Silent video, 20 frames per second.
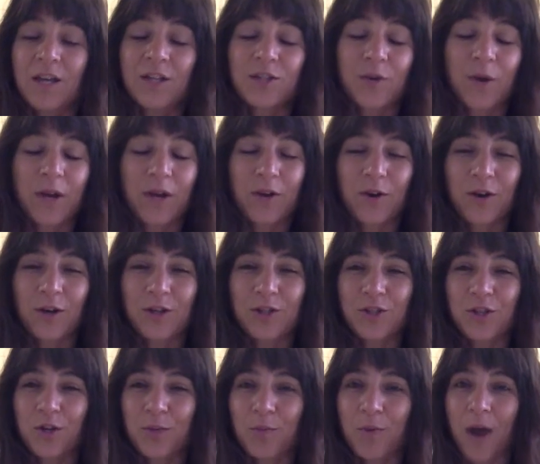So I encourage
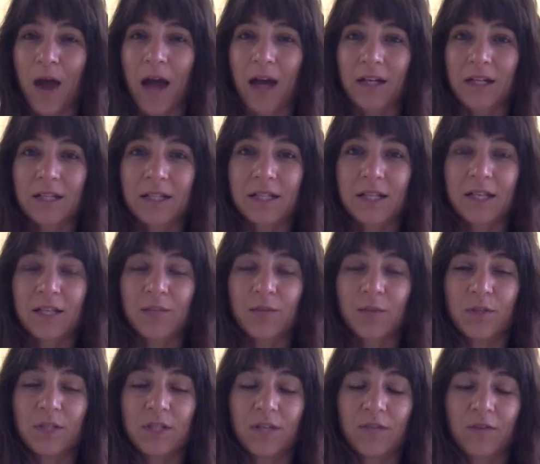you to practice this in
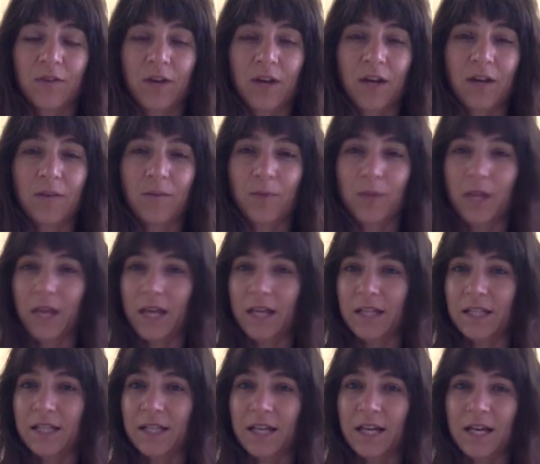different
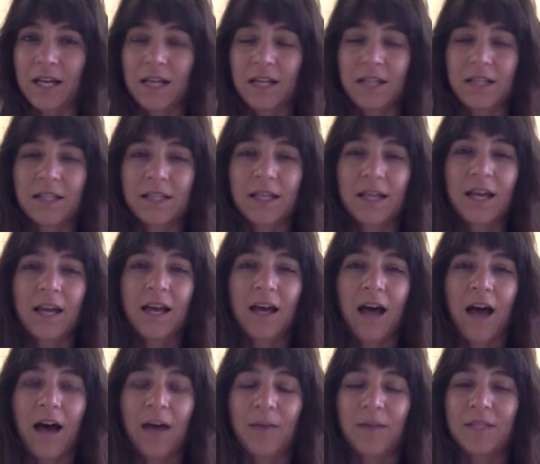places,
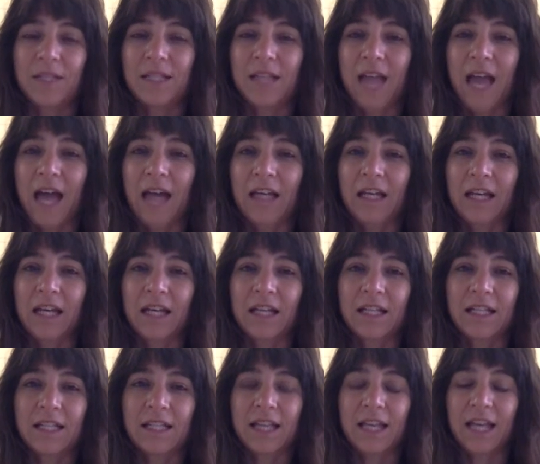standing,
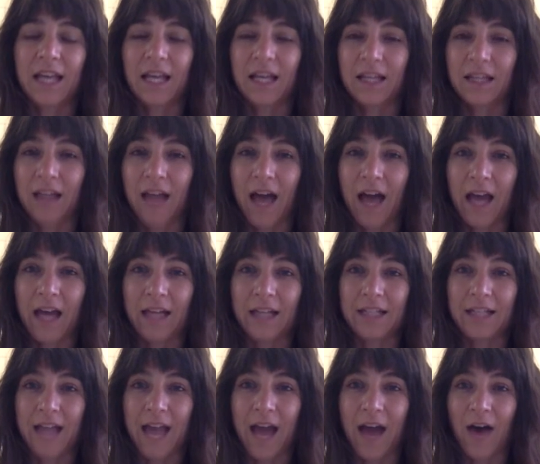sitting, lying
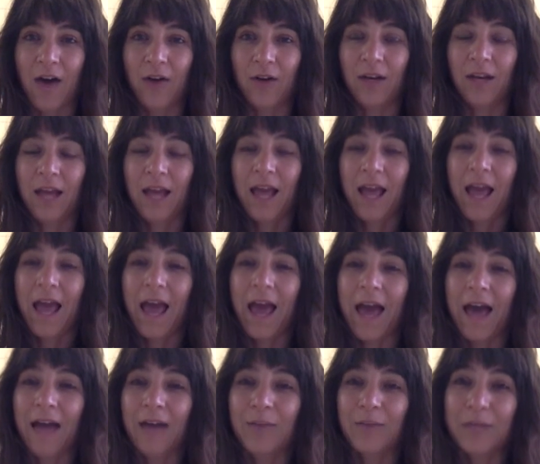down,
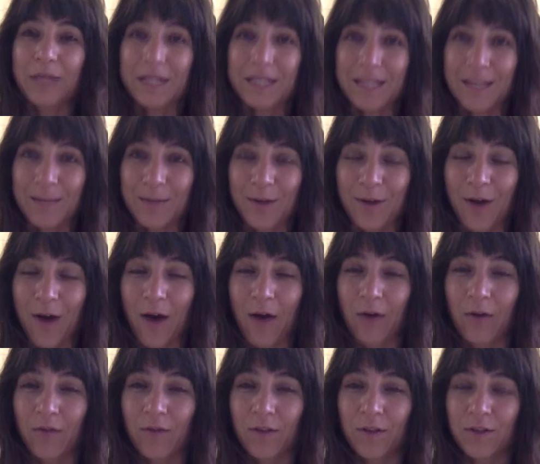and please let me know how
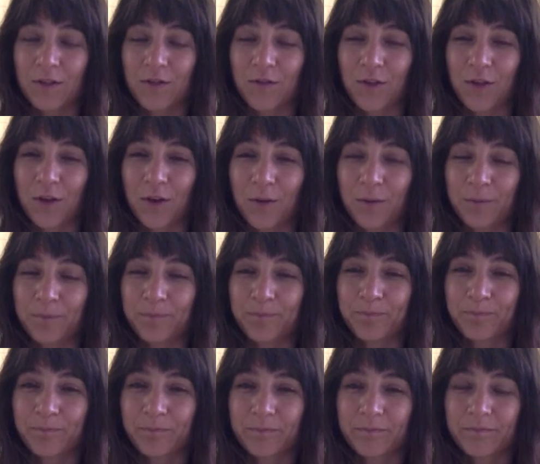it feels for you.
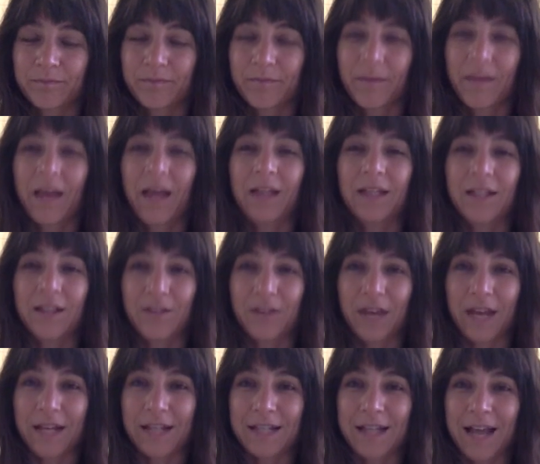Until the
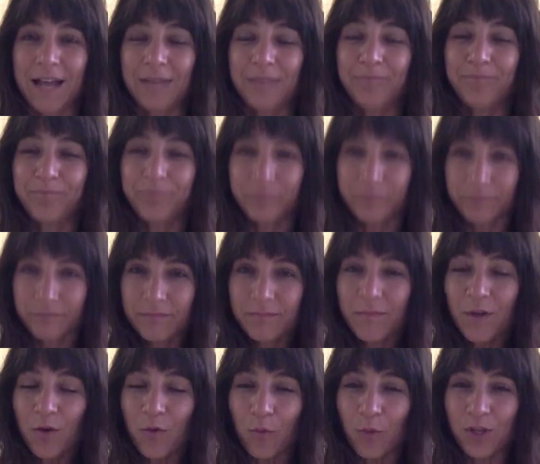next time,
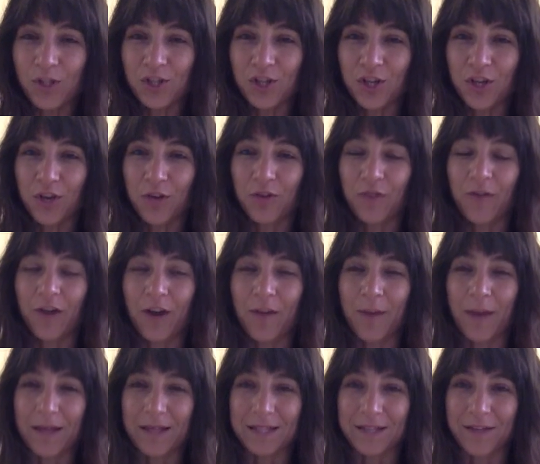wishing you the very
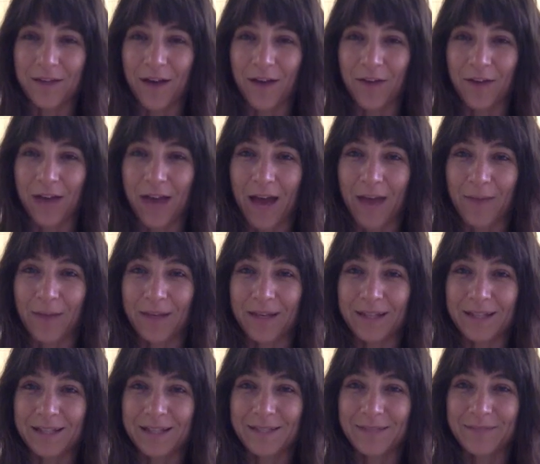best of health and
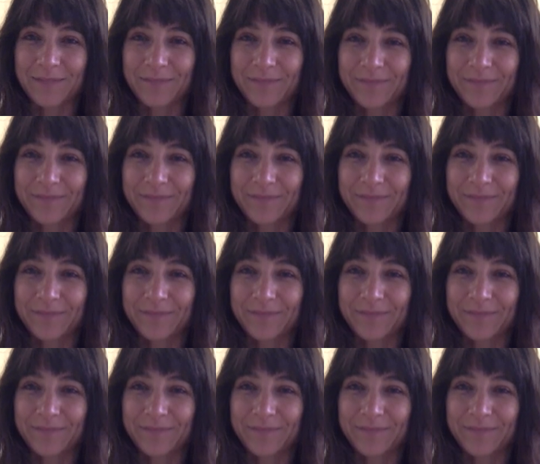happiness.